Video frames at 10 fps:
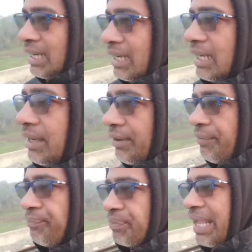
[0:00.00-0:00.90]

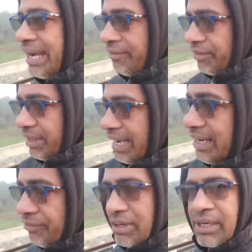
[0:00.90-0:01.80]
and
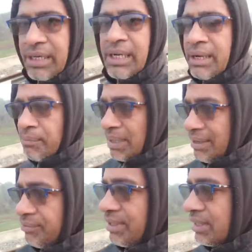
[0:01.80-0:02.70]
after but
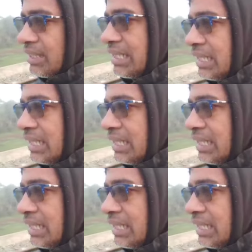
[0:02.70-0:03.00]
after